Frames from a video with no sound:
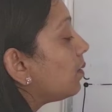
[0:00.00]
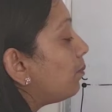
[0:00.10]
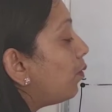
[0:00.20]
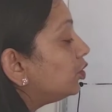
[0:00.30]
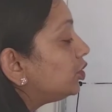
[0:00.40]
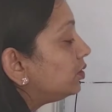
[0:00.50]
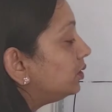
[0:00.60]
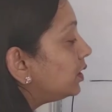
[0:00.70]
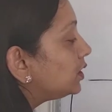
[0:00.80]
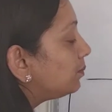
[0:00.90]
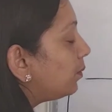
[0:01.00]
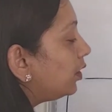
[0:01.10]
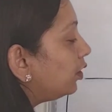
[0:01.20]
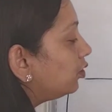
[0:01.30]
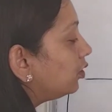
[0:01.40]
push this
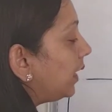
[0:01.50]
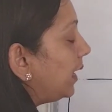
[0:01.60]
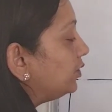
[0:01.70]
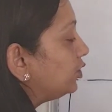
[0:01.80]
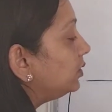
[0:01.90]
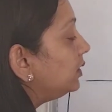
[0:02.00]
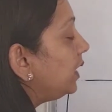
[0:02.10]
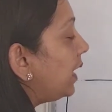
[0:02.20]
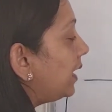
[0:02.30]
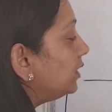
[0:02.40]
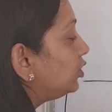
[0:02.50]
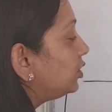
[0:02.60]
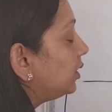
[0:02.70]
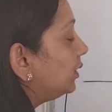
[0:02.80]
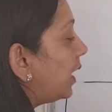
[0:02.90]
particular edge, the
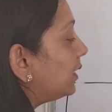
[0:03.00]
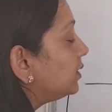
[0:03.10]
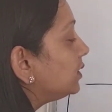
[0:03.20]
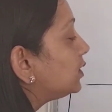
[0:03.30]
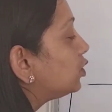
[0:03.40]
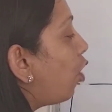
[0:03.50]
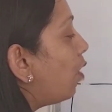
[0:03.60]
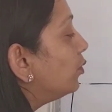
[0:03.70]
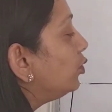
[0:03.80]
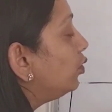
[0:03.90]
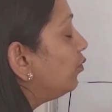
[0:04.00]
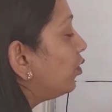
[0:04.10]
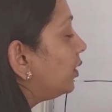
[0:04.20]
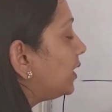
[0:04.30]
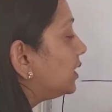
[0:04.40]
edge that is common to
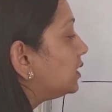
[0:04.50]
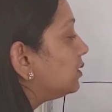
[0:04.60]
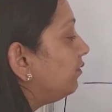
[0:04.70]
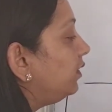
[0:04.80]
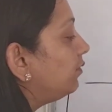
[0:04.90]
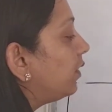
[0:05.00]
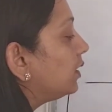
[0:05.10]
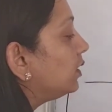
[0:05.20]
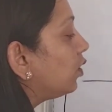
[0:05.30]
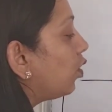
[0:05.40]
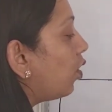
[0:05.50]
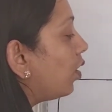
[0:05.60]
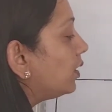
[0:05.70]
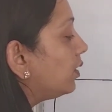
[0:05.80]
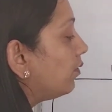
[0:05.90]
vertex V1 or